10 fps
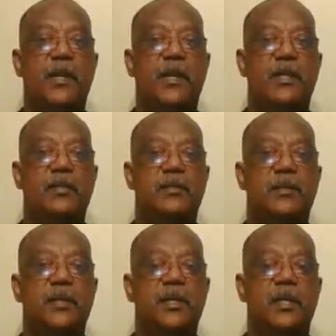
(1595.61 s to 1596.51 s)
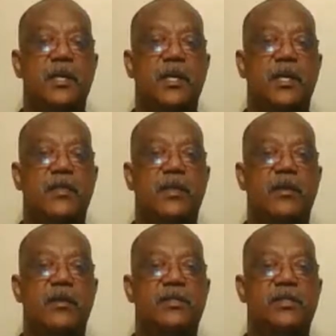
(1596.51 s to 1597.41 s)
And
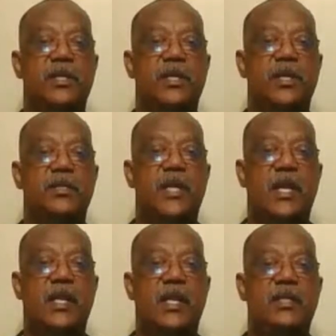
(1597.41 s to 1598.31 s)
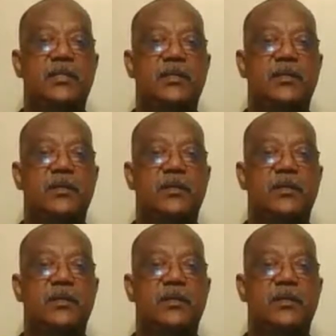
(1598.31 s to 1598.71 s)
there is the talit.